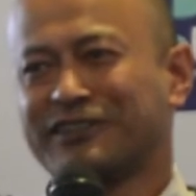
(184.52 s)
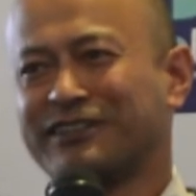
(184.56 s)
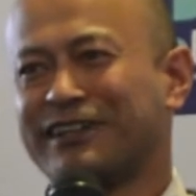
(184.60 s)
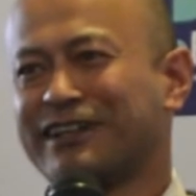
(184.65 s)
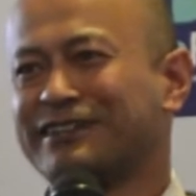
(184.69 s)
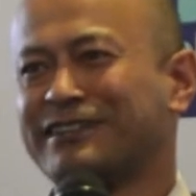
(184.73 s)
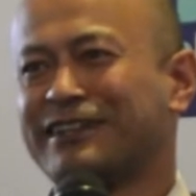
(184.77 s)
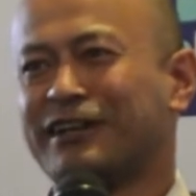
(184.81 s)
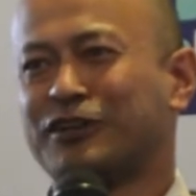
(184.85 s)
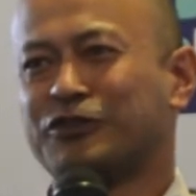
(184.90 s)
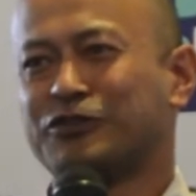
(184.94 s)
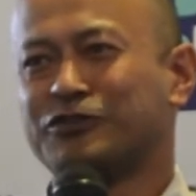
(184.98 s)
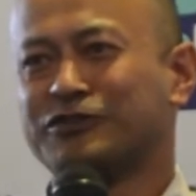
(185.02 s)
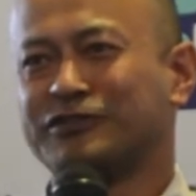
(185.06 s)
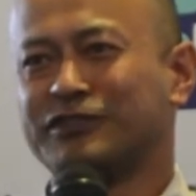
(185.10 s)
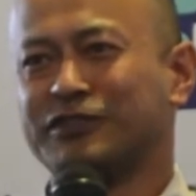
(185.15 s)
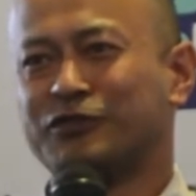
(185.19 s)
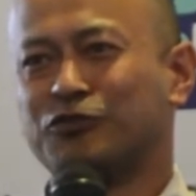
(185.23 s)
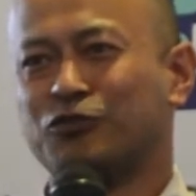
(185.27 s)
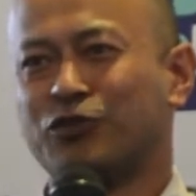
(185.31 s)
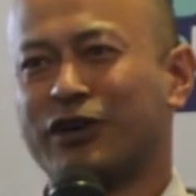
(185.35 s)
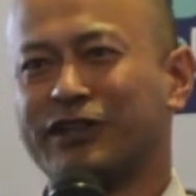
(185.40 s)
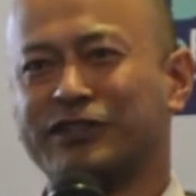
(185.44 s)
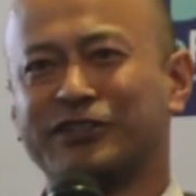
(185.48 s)
that down
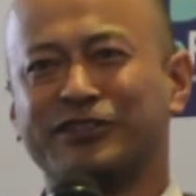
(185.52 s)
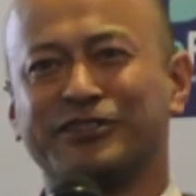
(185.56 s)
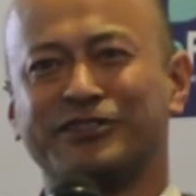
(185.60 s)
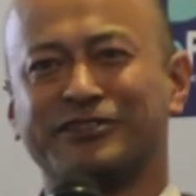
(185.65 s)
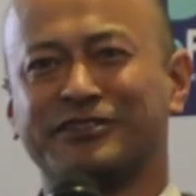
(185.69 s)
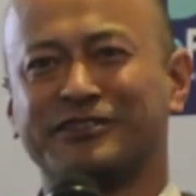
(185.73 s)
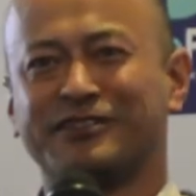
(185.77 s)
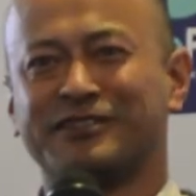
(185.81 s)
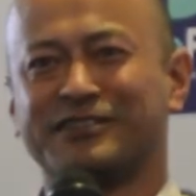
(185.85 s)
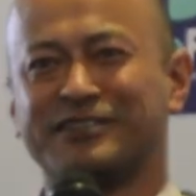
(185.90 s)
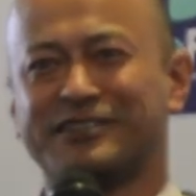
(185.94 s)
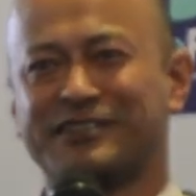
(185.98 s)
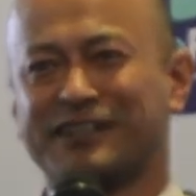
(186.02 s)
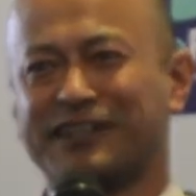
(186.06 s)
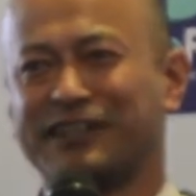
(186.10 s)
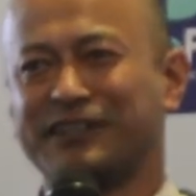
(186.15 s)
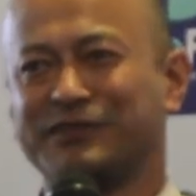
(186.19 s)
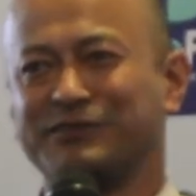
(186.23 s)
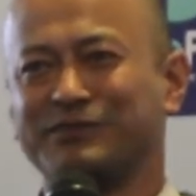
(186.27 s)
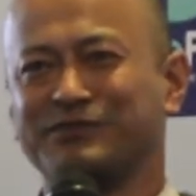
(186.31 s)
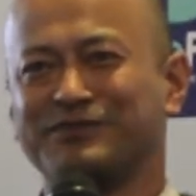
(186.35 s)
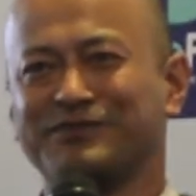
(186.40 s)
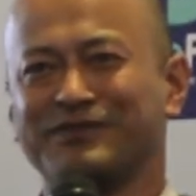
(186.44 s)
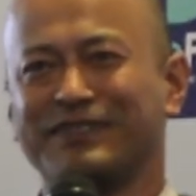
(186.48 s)
in 1 year's time.